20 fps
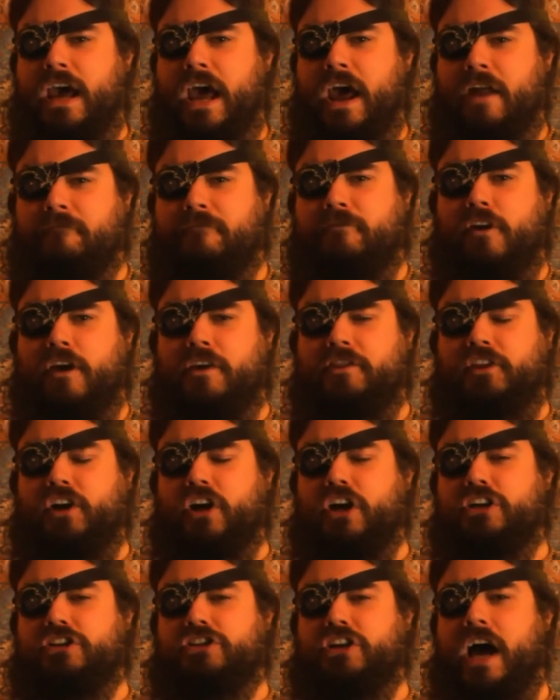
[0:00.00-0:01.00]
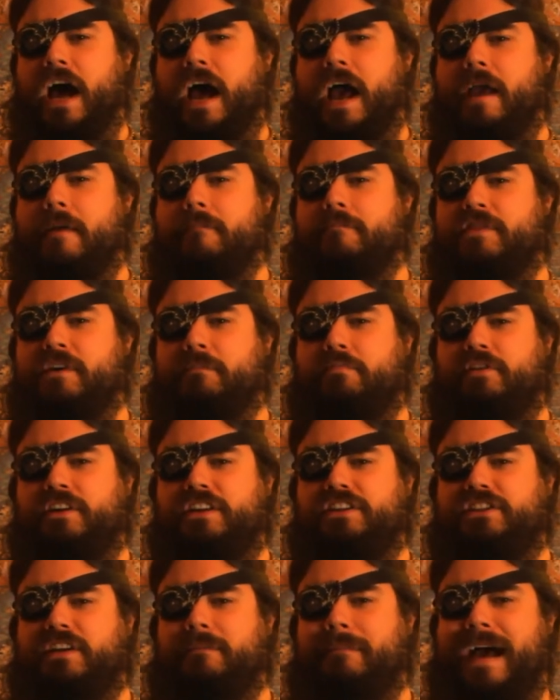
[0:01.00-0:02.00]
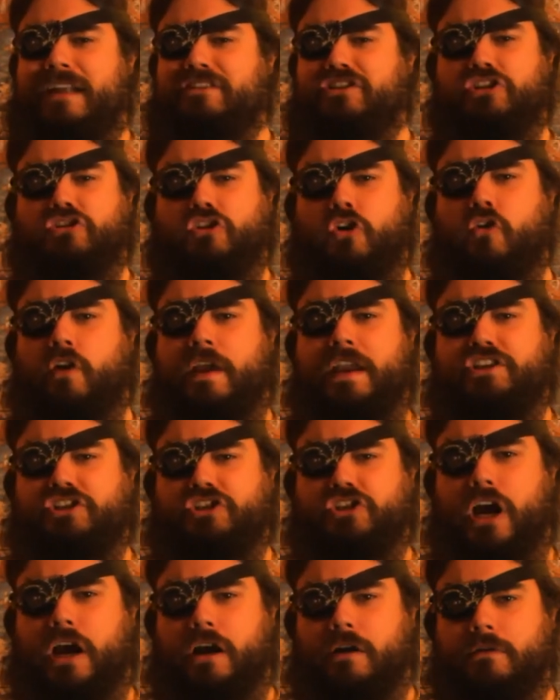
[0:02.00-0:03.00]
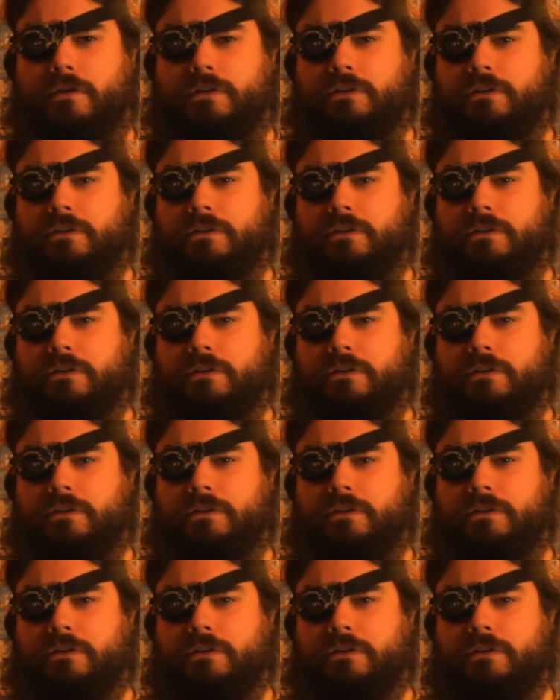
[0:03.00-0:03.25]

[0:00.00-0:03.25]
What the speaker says: And for a third time, the priest demanded, "Creature,